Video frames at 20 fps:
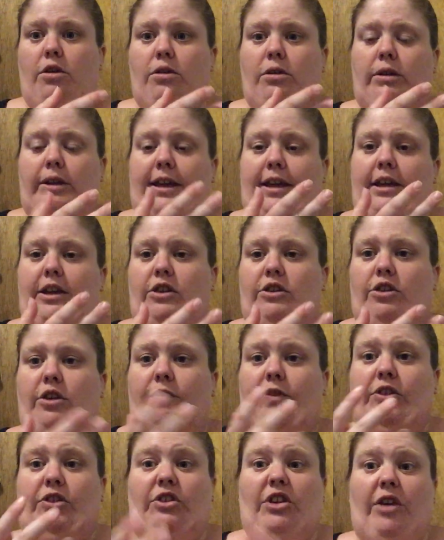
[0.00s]
leak in,
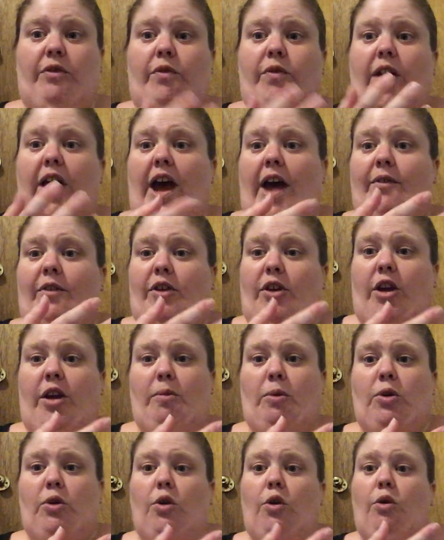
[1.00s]
if it's enough, it have a
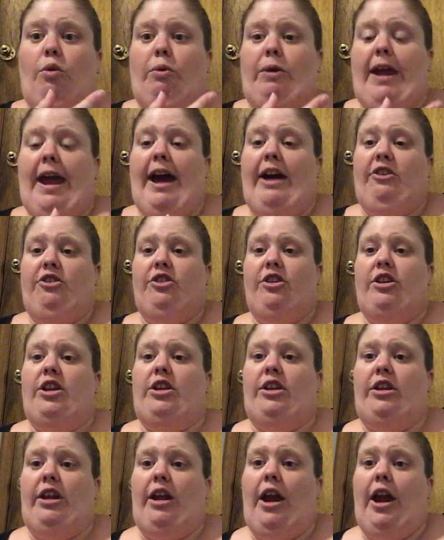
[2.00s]
chemical reaction
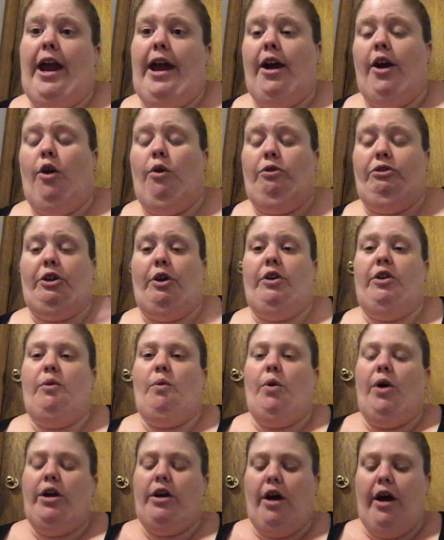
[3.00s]
in the ozone
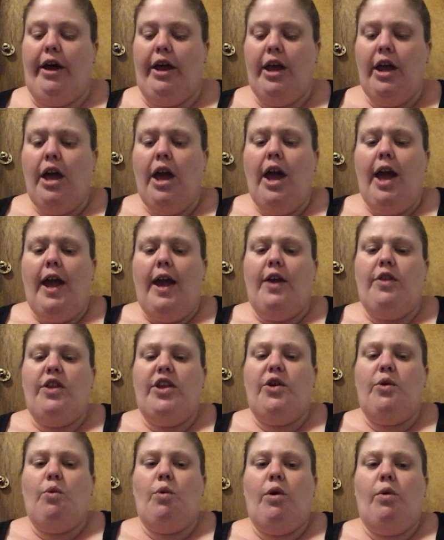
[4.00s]
and whatnot. And
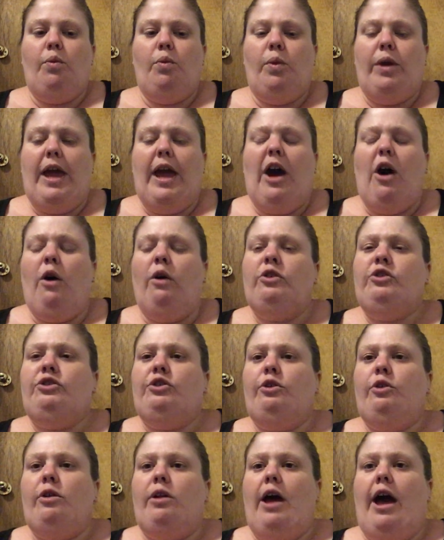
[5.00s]
then what we
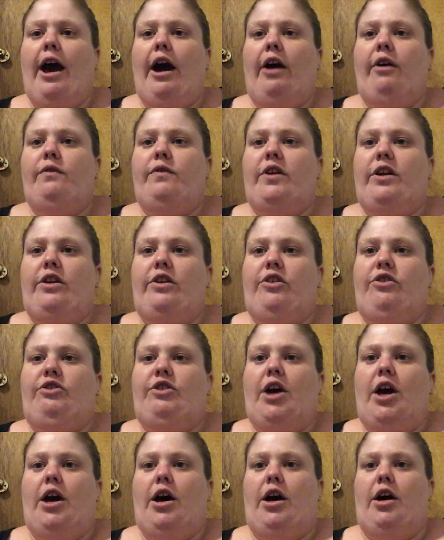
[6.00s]
also have
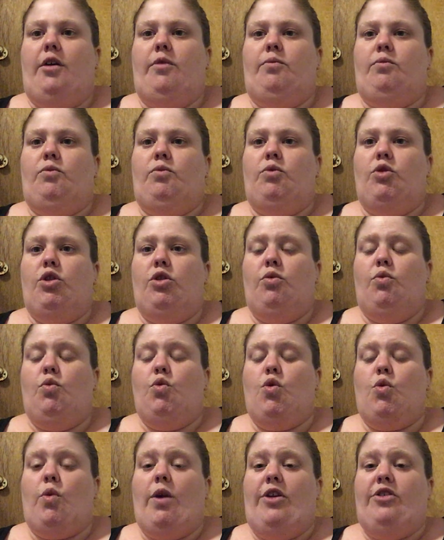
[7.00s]
is
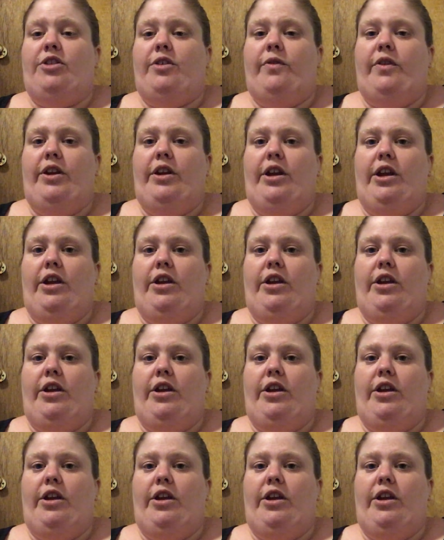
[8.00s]
the rest of it